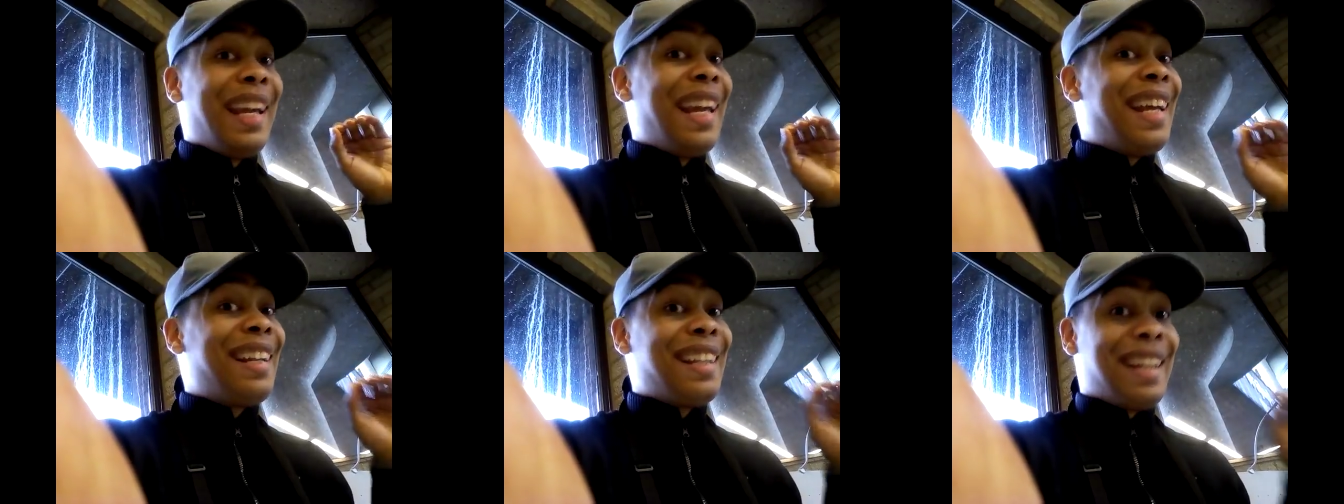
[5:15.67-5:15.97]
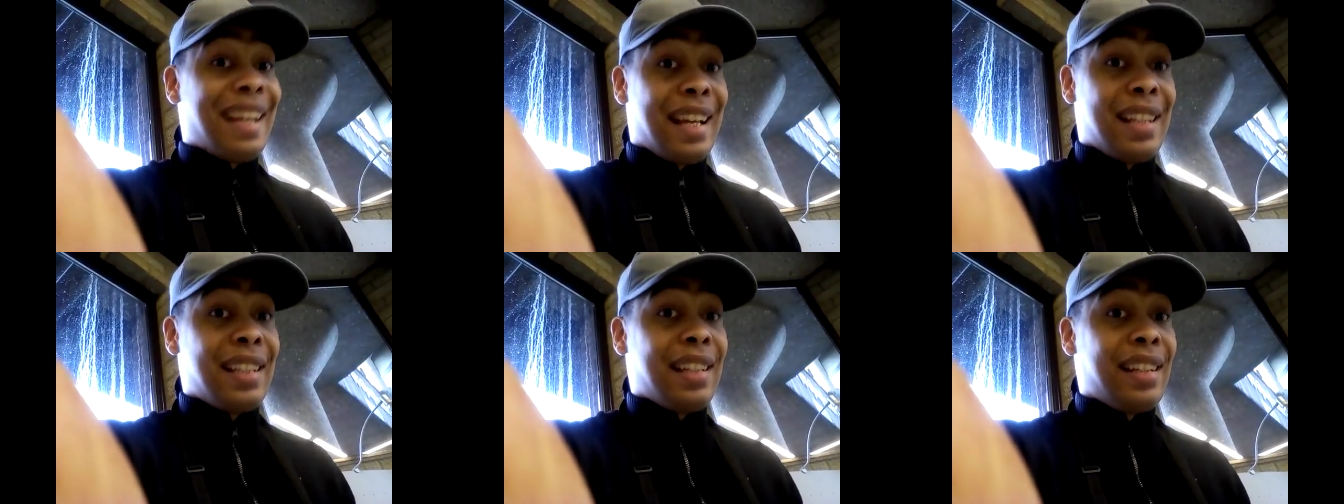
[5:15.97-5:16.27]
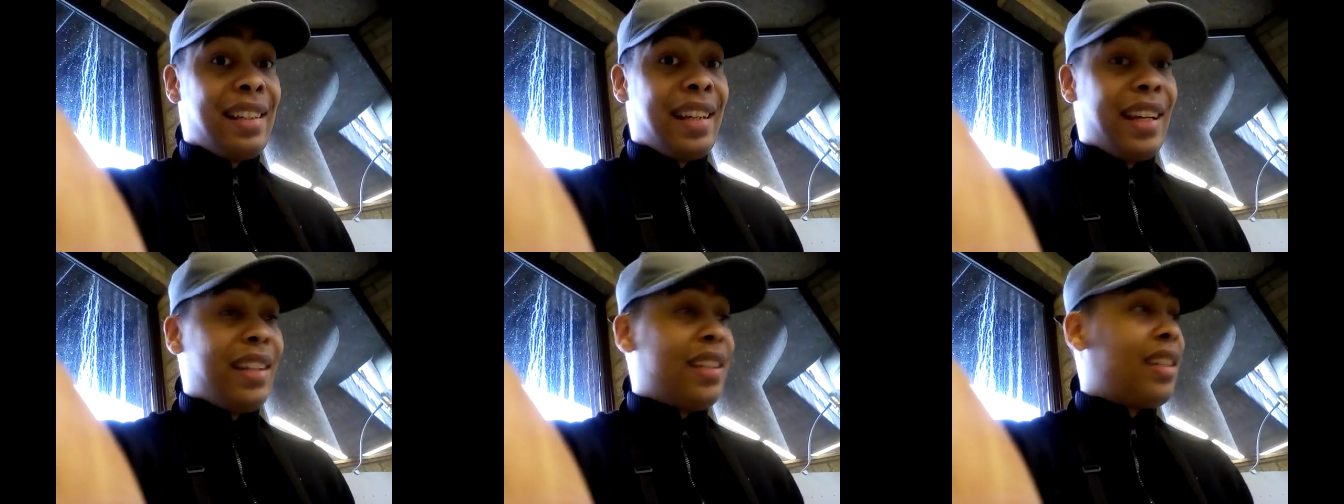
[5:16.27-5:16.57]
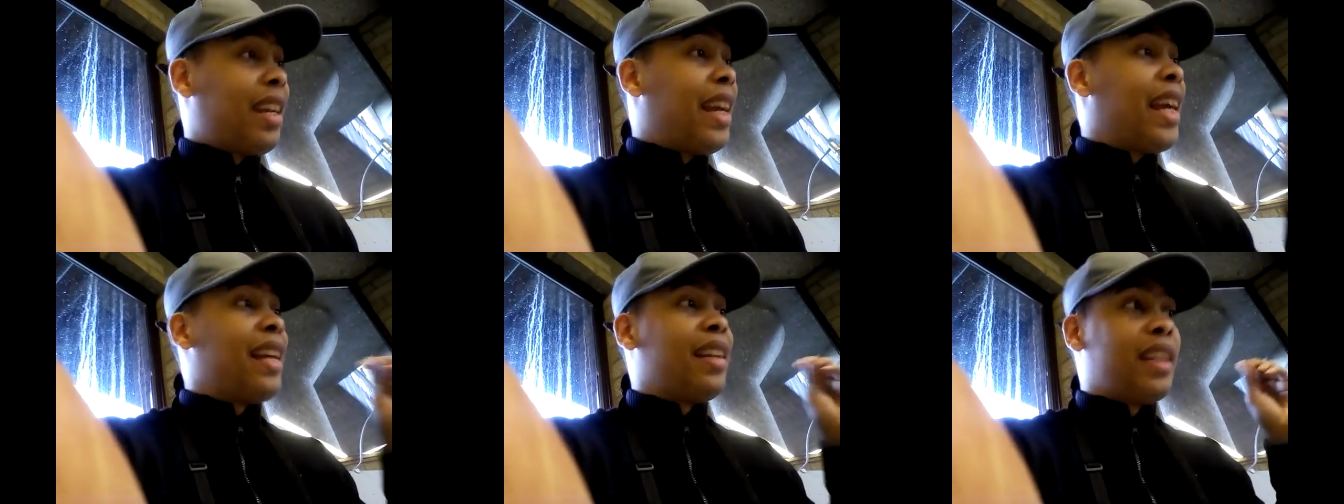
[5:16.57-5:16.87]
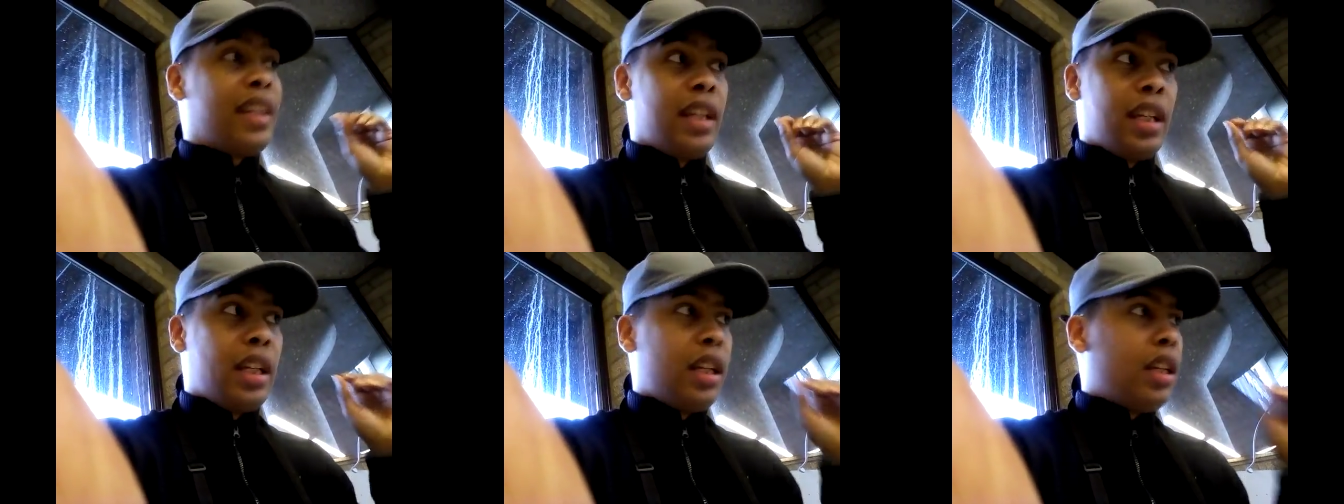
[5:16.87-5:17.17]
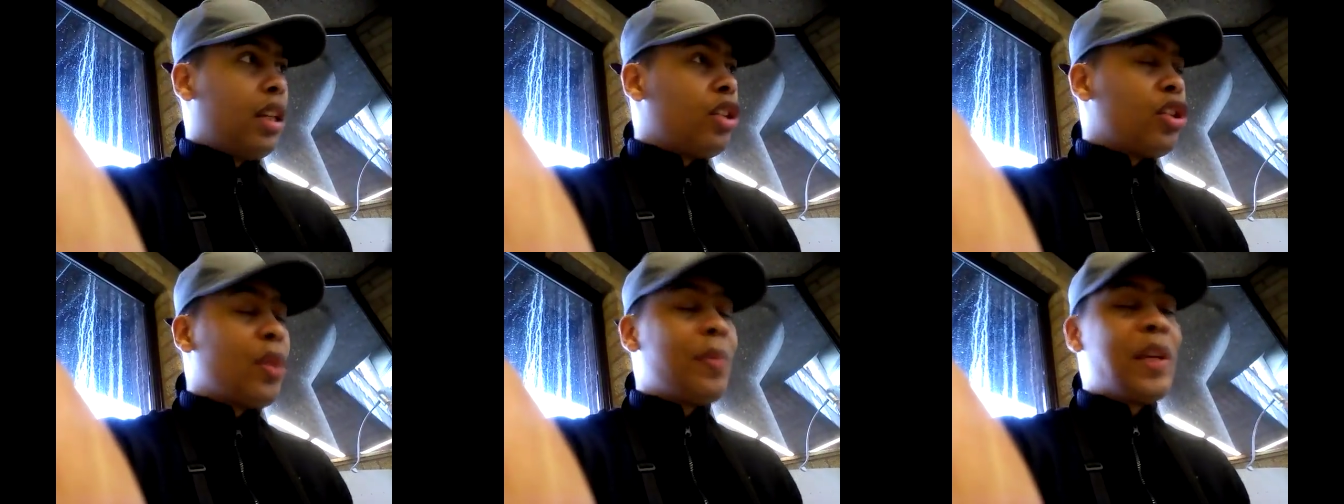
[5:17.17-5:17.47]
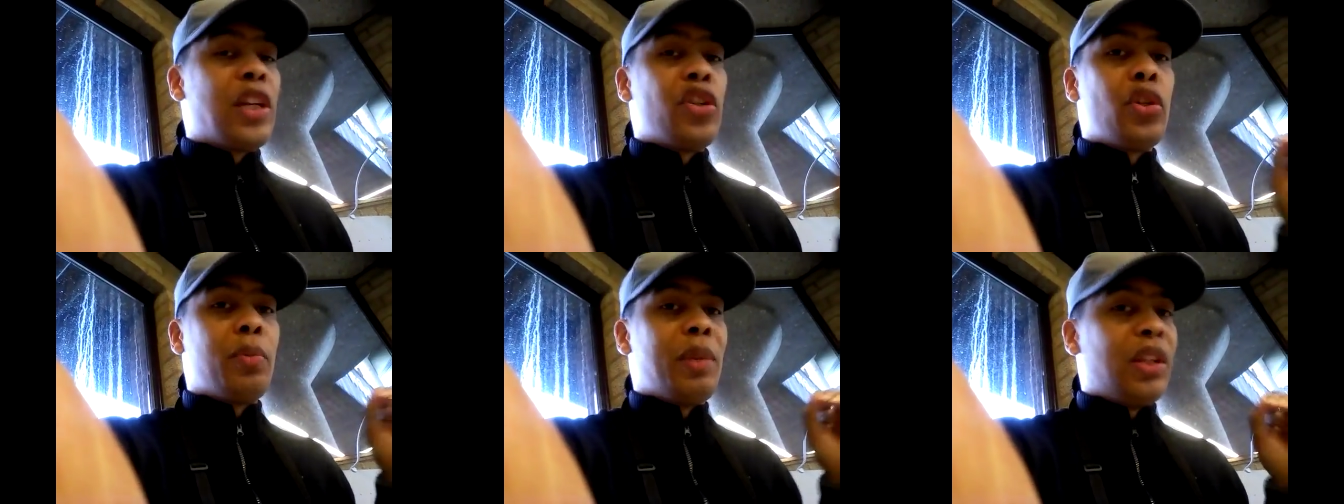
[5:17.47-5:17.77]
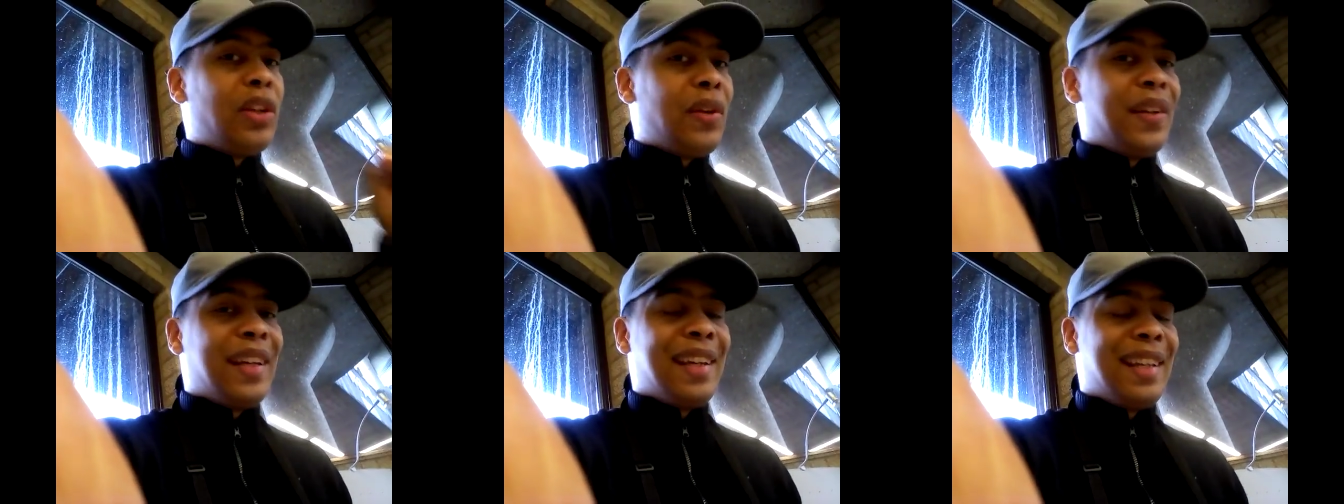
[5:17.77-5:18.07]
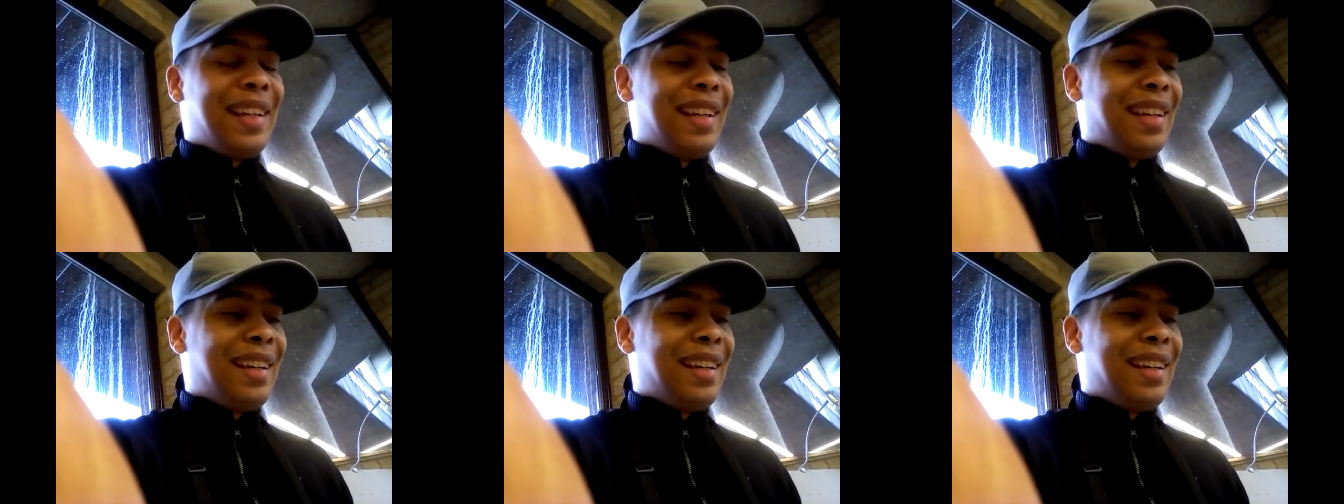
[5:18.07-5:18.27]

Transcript: It escalates and something should be done